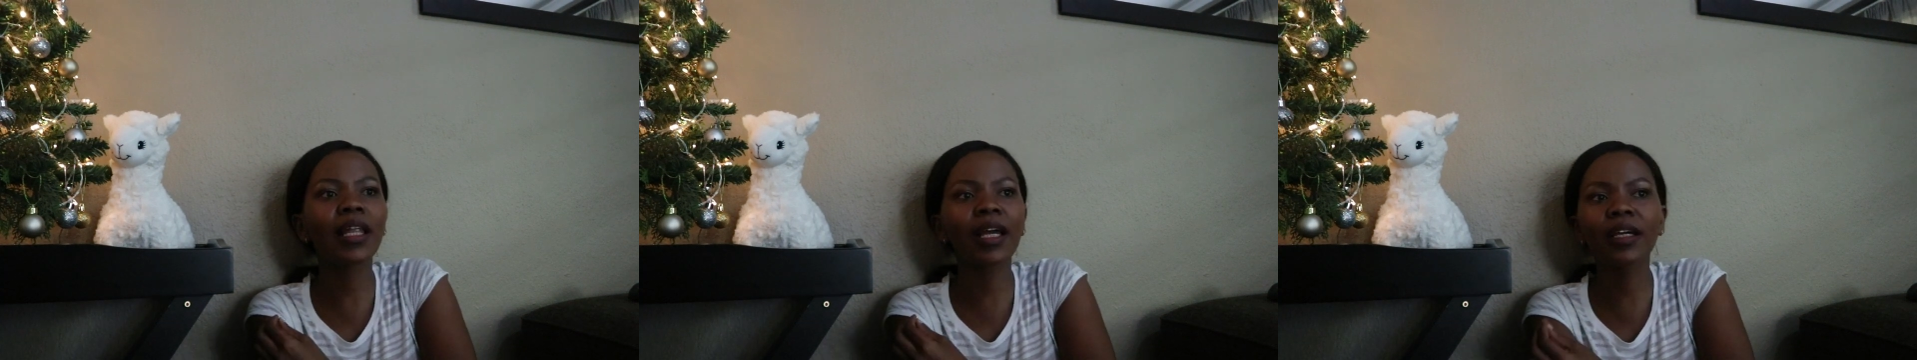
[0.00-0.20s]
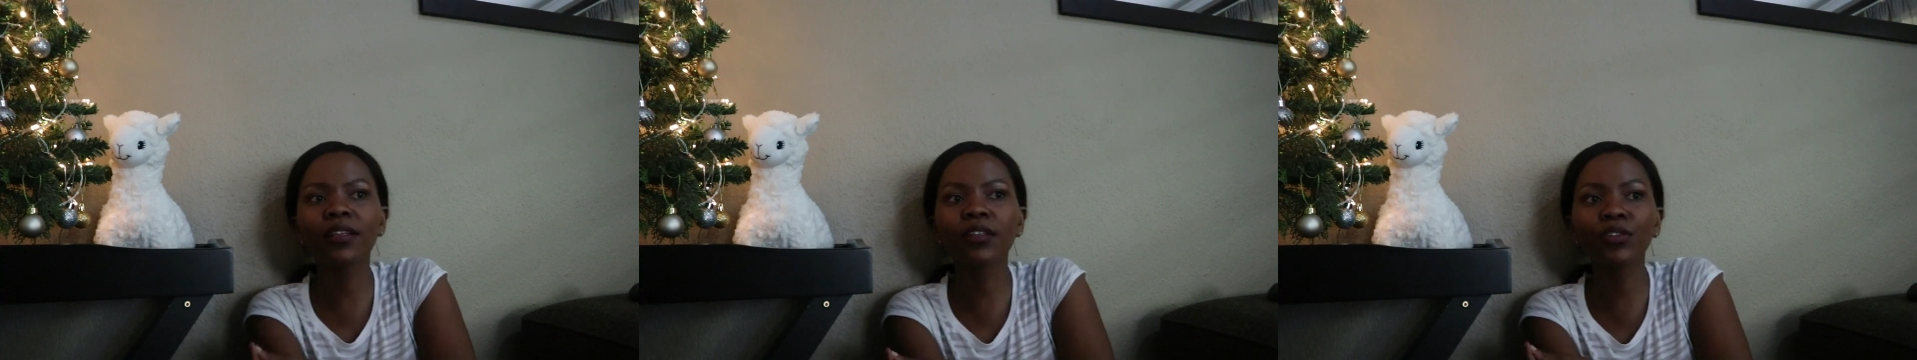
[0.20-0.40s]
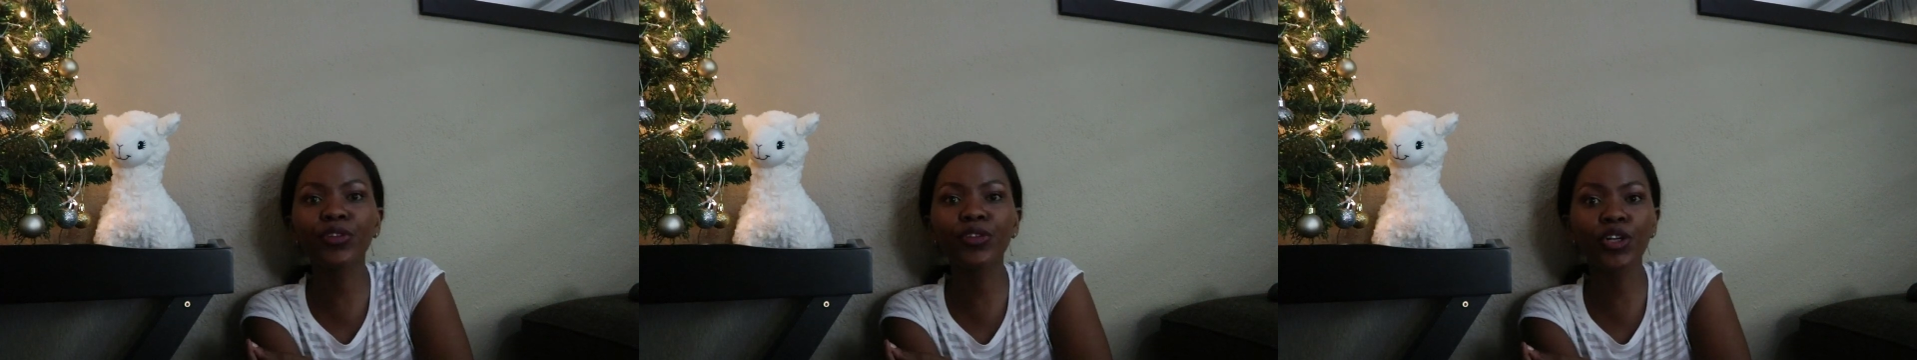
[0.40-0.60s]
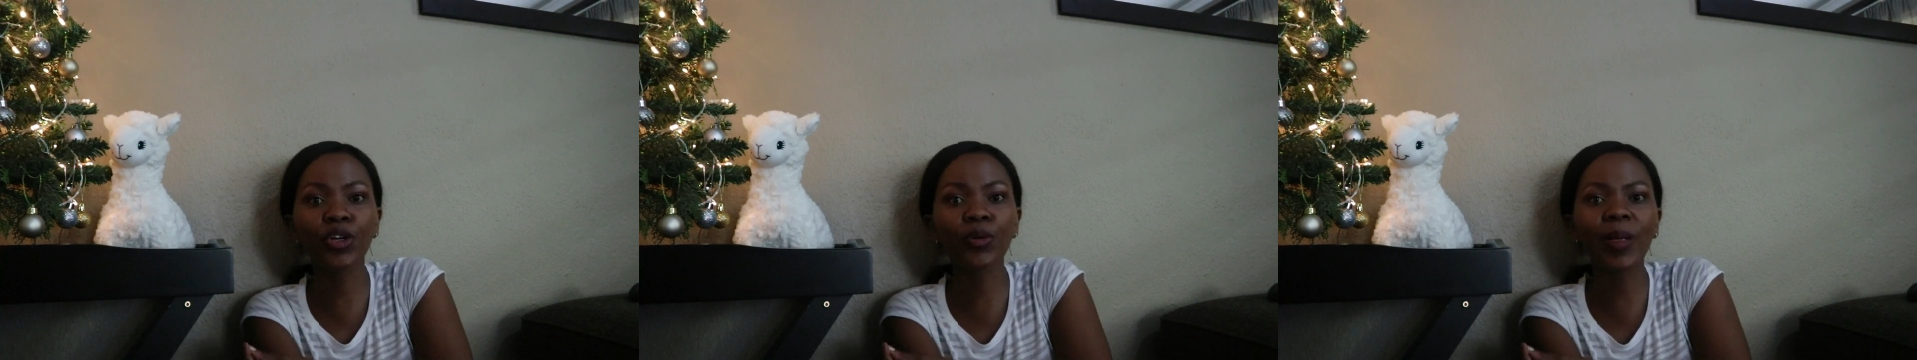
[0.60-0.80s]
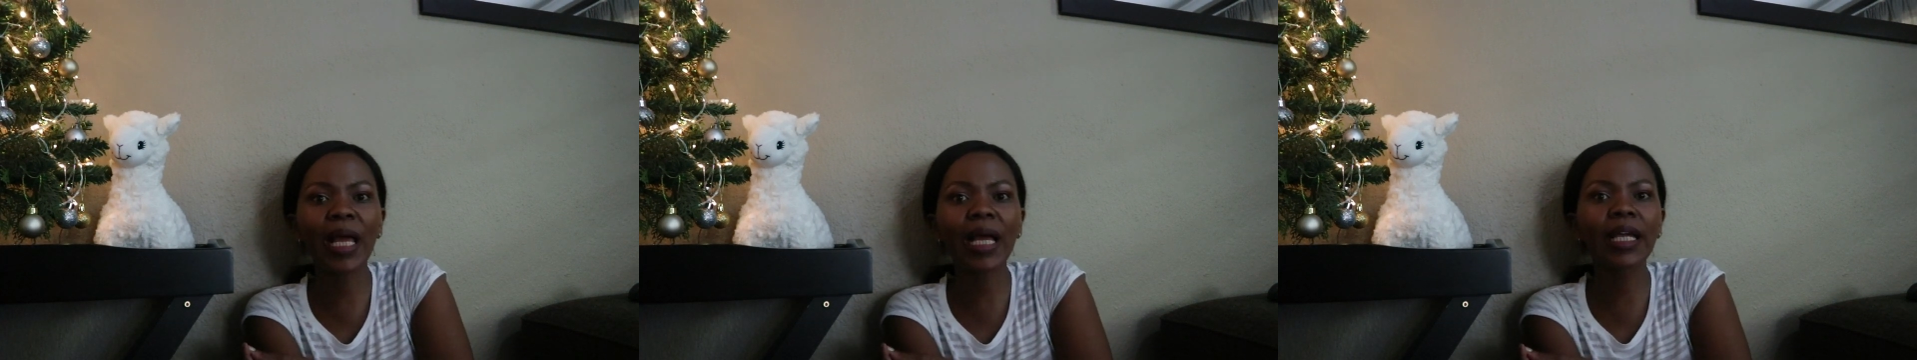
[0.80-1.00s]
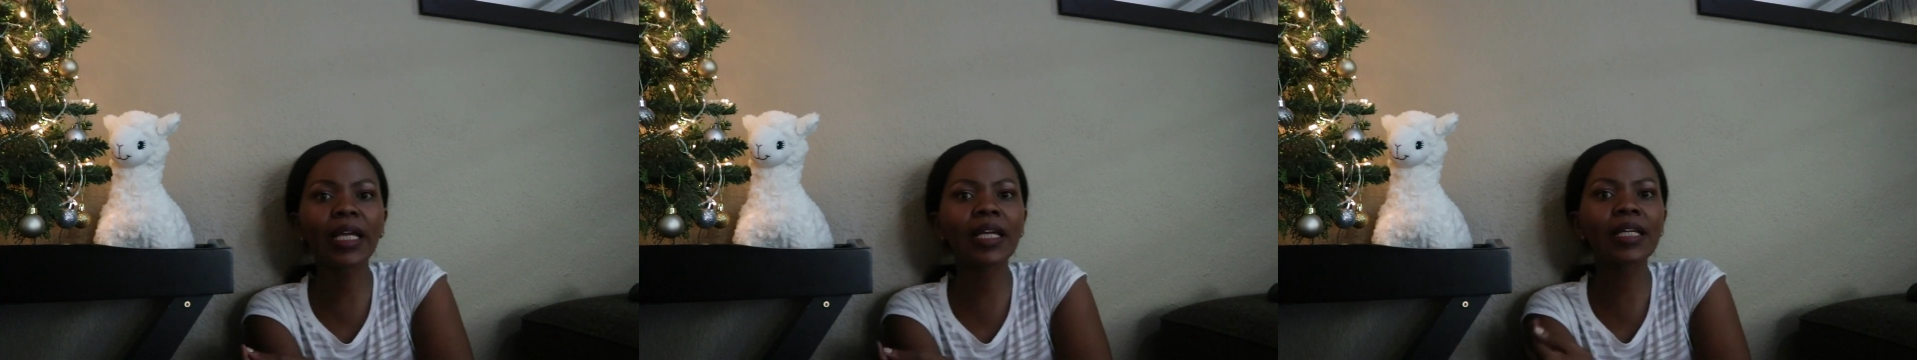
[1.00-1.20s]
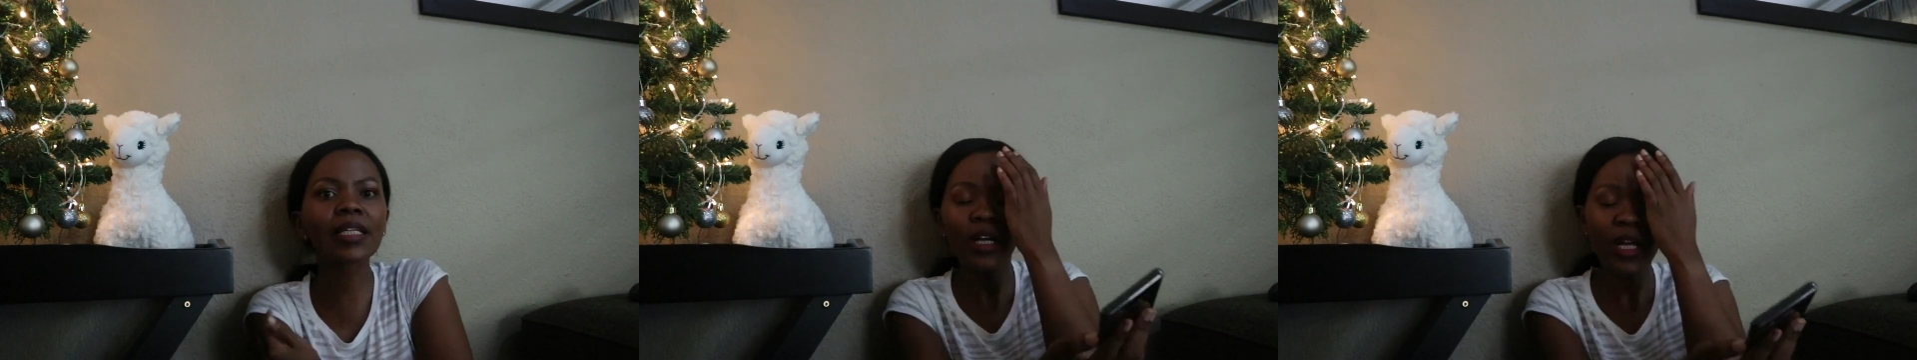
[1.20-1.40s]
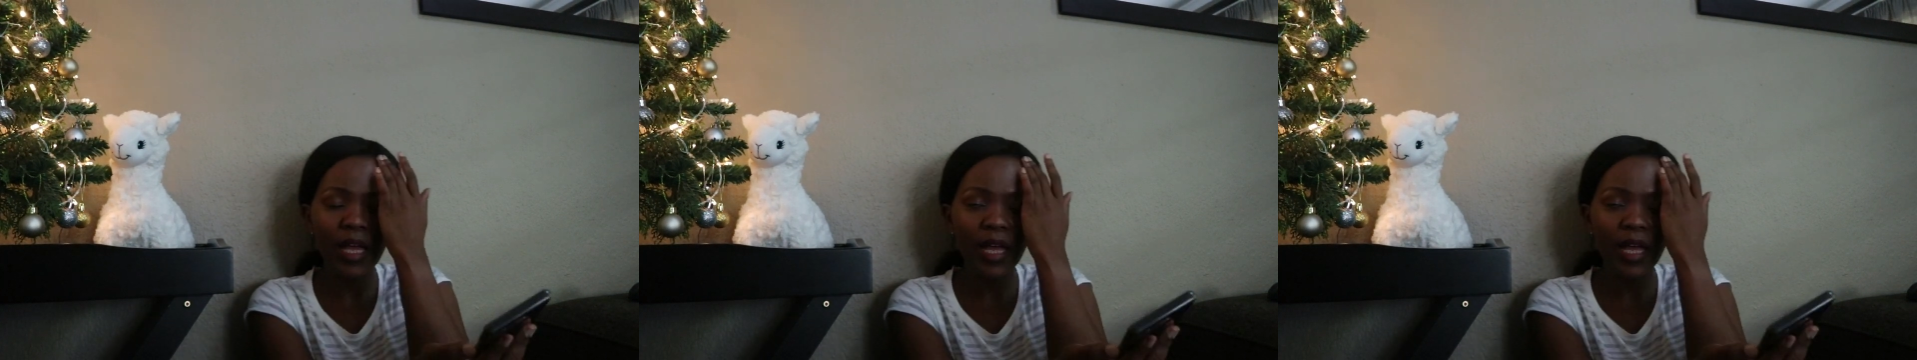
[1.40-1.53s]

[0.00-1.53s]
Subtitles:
like a little throw blanket,